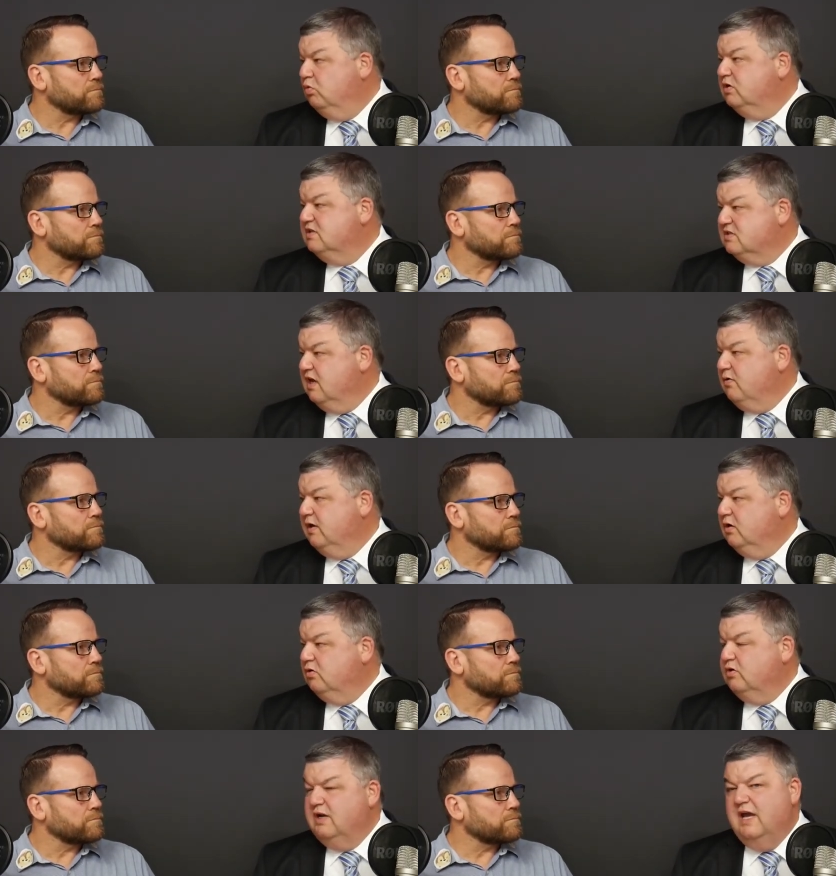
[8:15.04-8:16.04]
Speaker 1: what is going
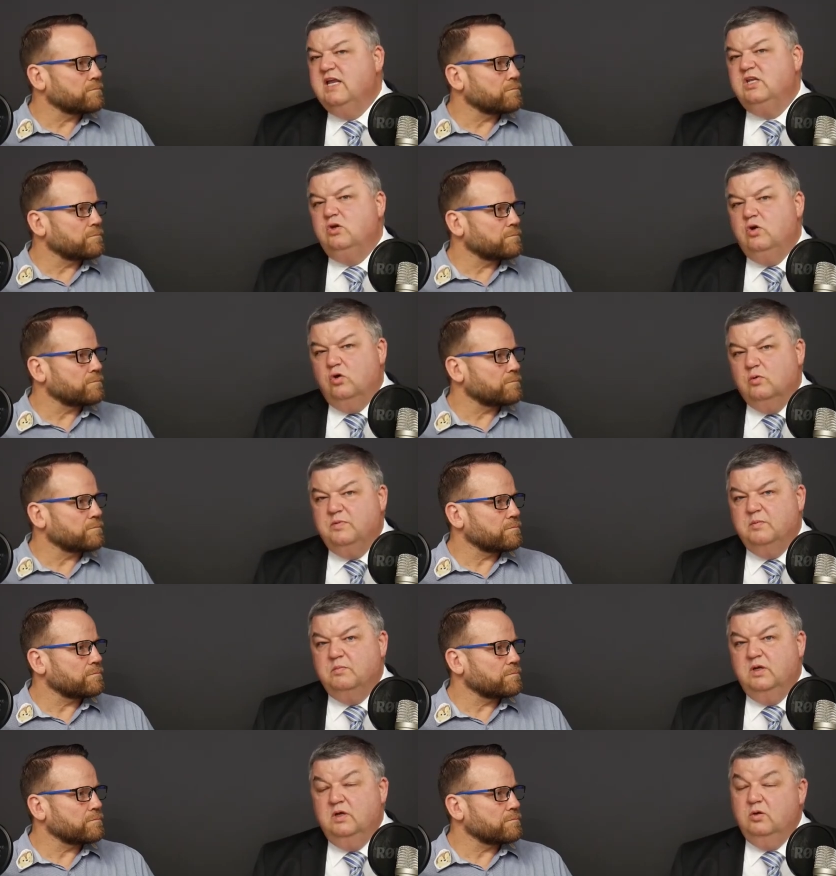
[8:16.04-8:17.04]
on and you help
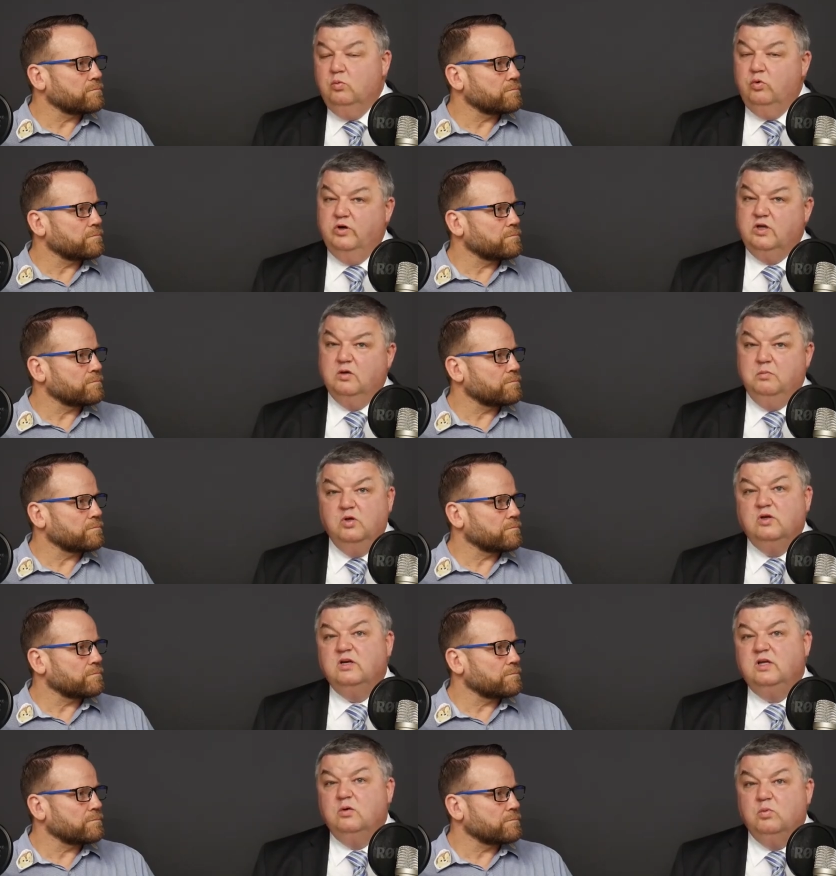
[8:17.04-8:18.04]
them. We're a
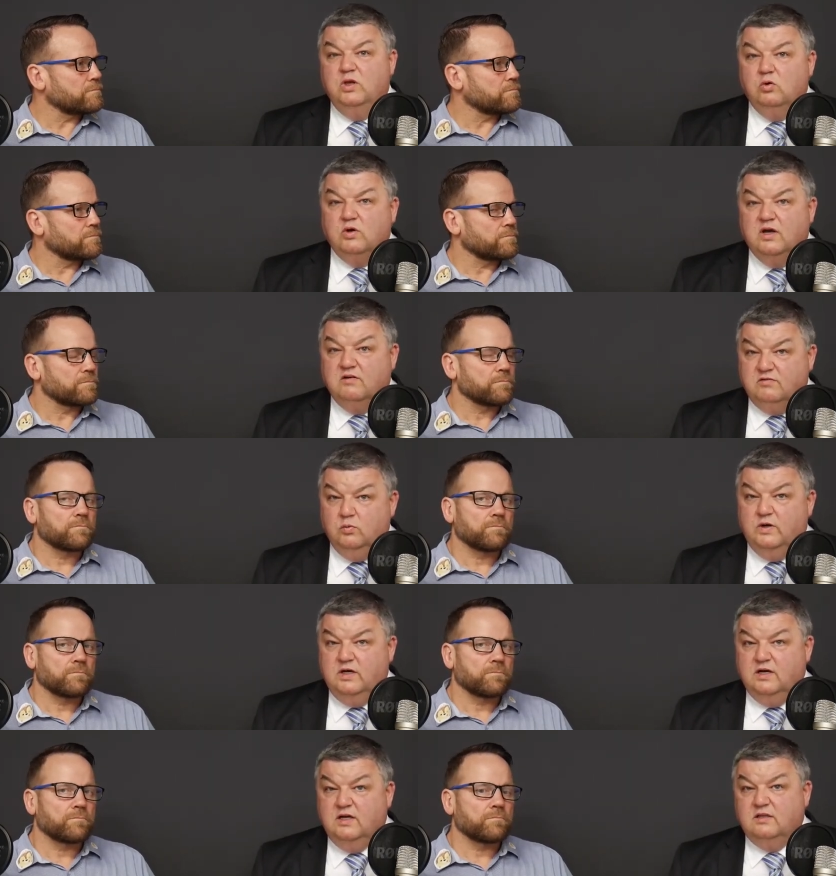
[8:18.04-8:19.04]
community and we look after
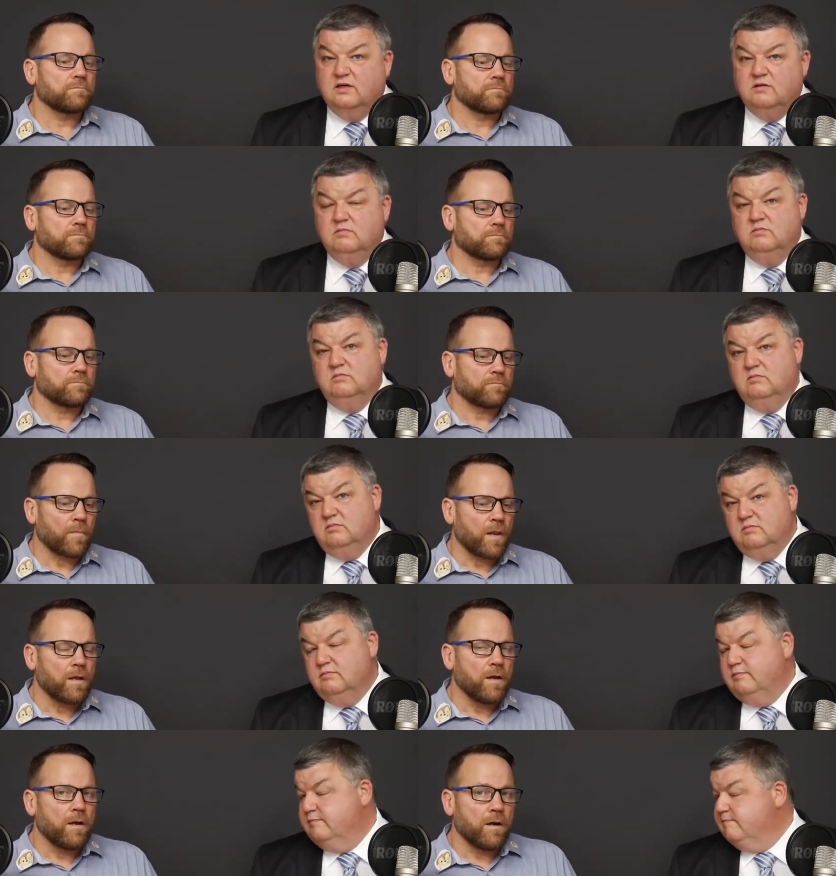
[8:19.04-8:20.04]
one another.
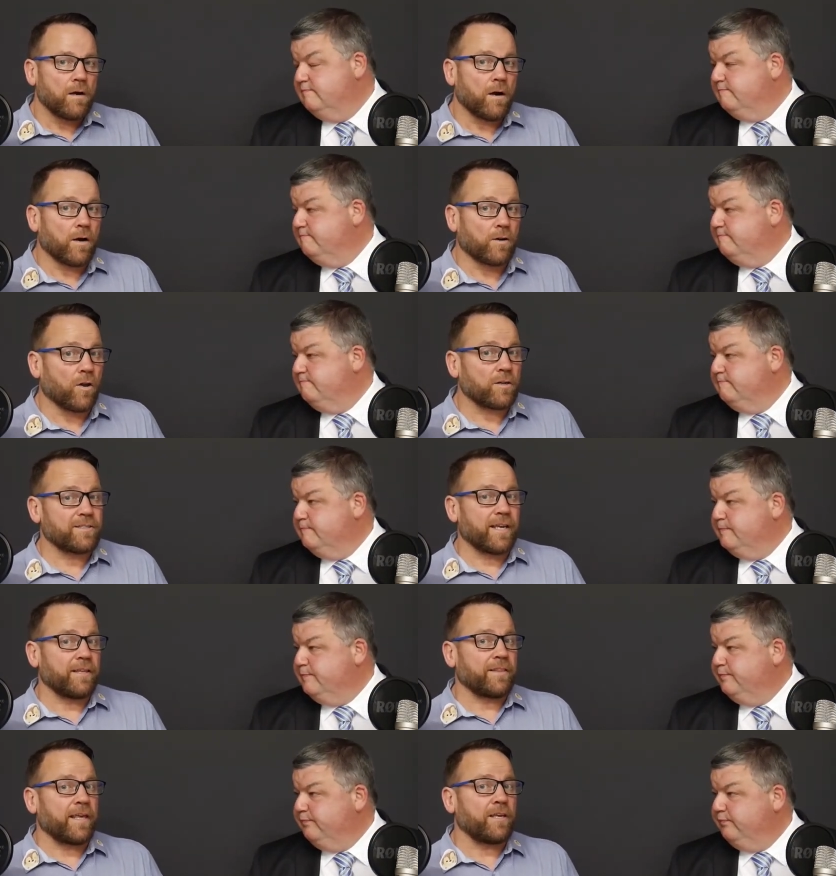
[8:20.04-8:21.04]
Speaker 2: I'd like to
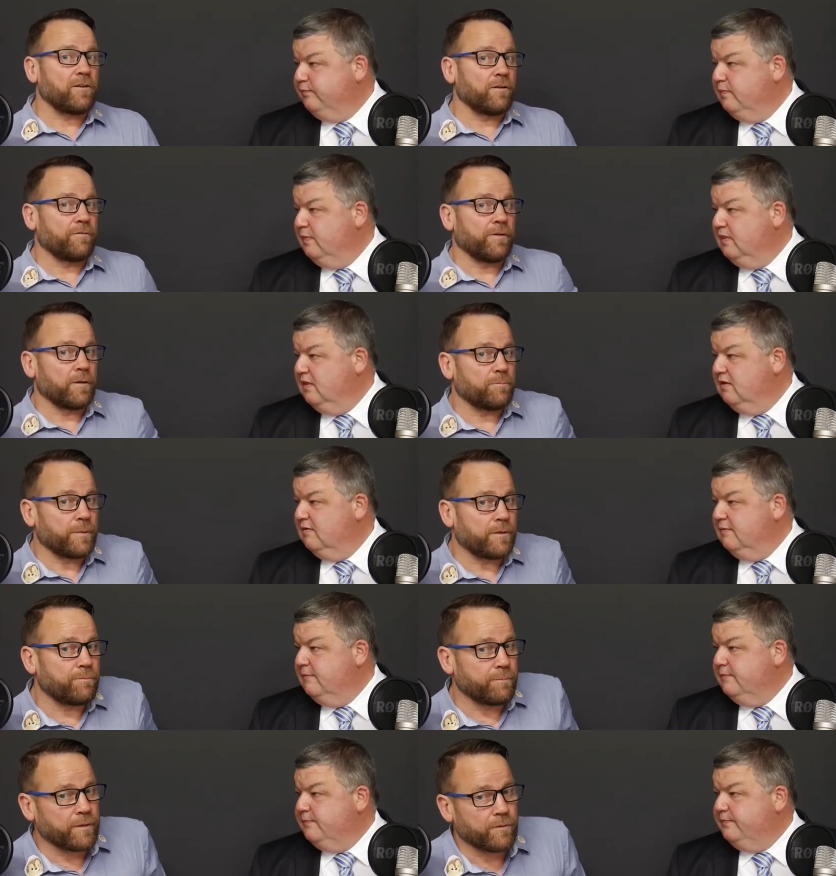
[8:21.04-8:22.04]
say thank you to
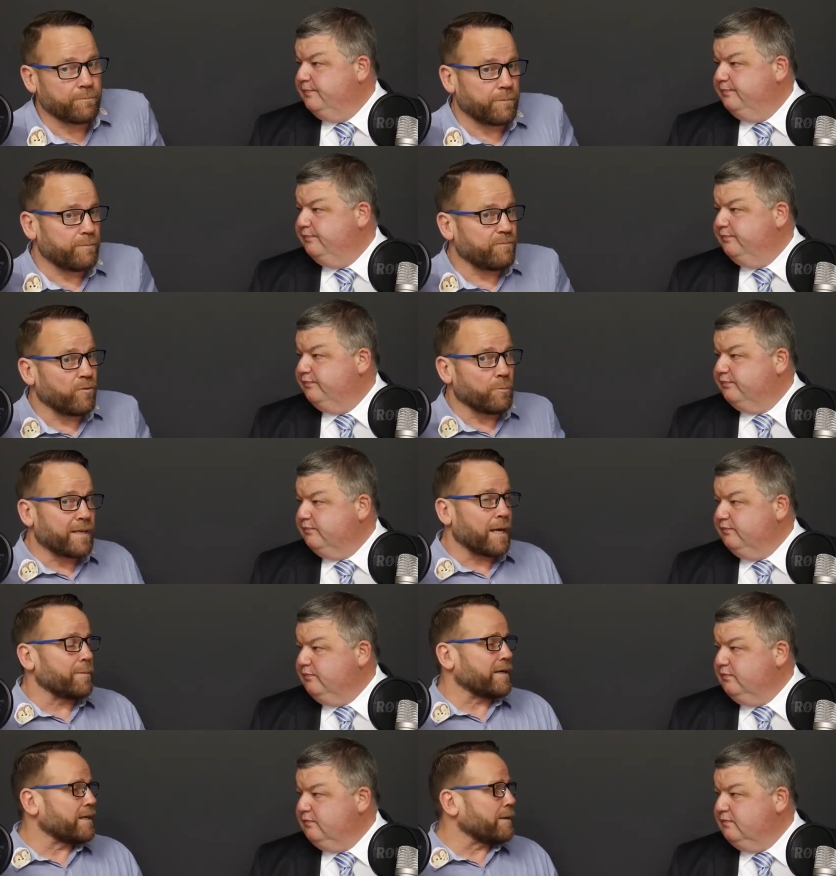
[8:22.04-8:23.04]
Philip for
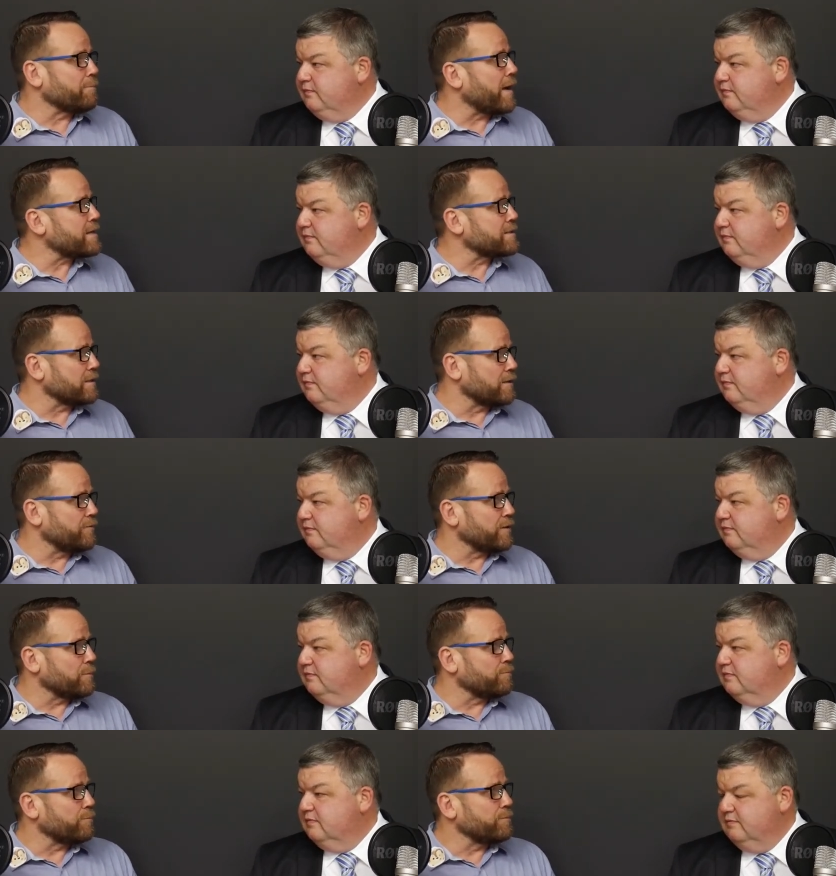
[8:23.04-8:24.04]
becoming an ambassador for
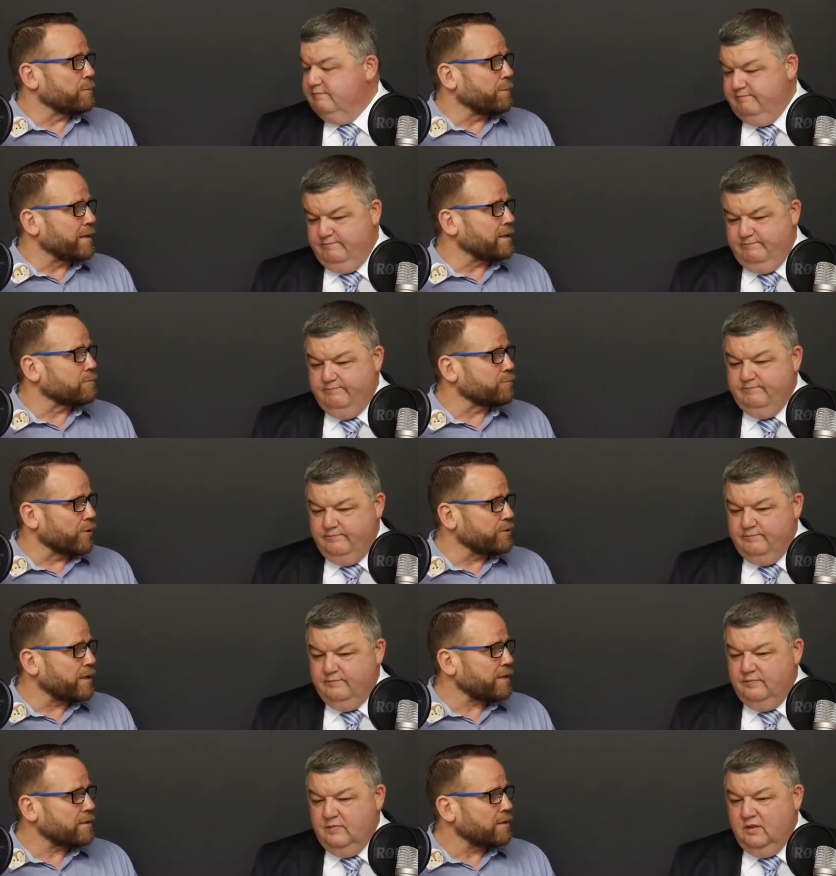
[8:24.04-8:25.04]
the, the Beacon
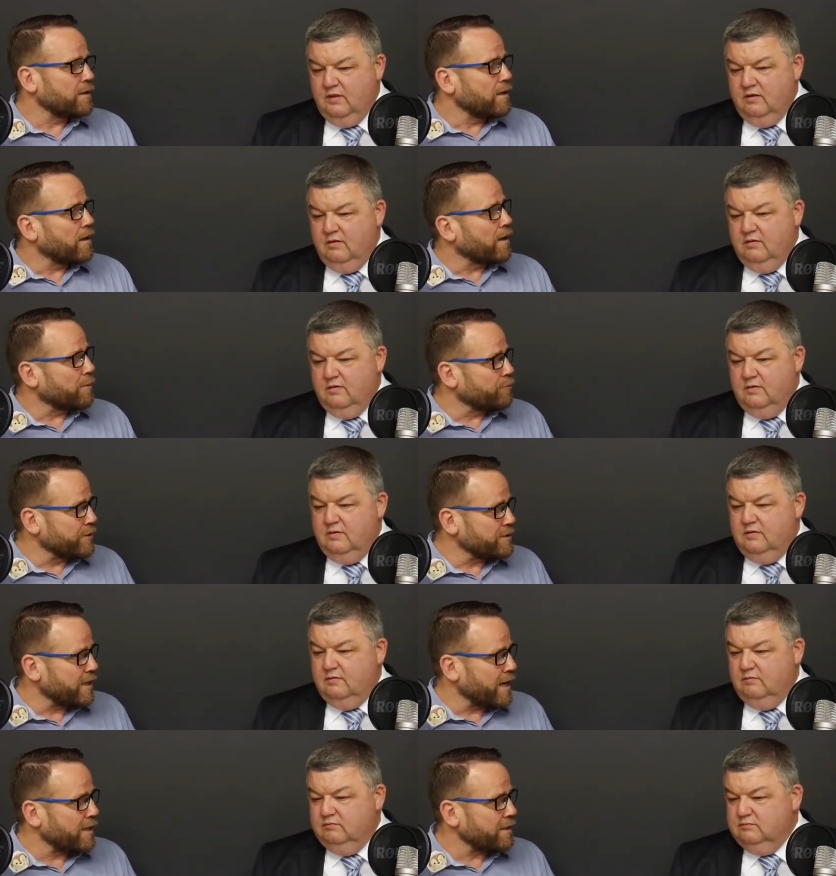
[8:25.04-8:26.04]
Project. I
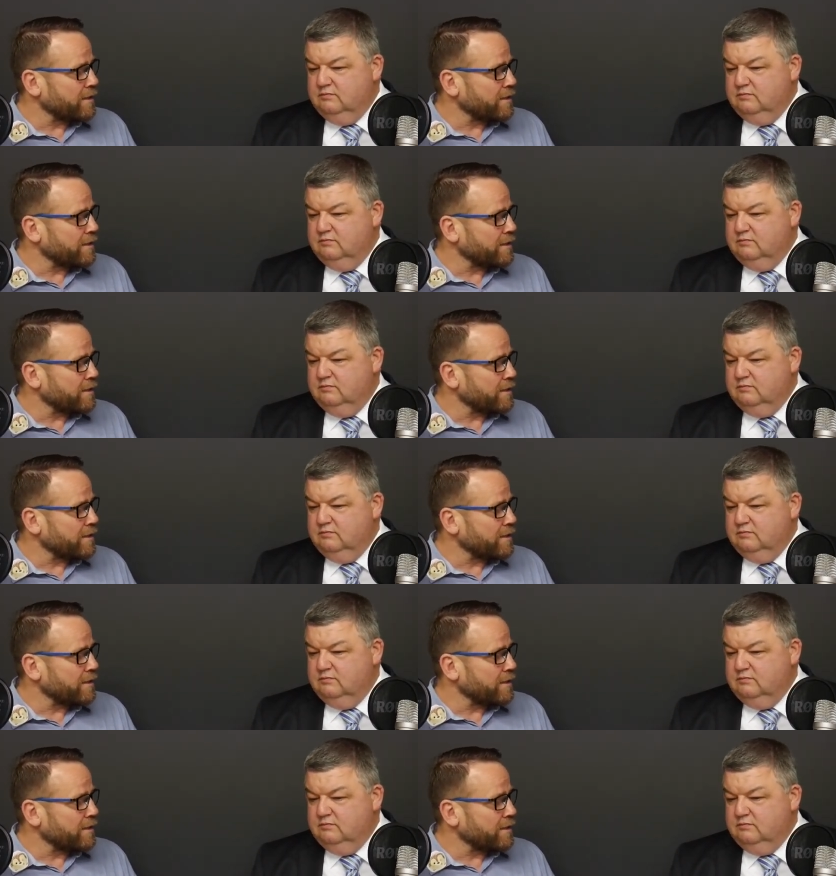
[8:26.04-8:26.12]
appreciate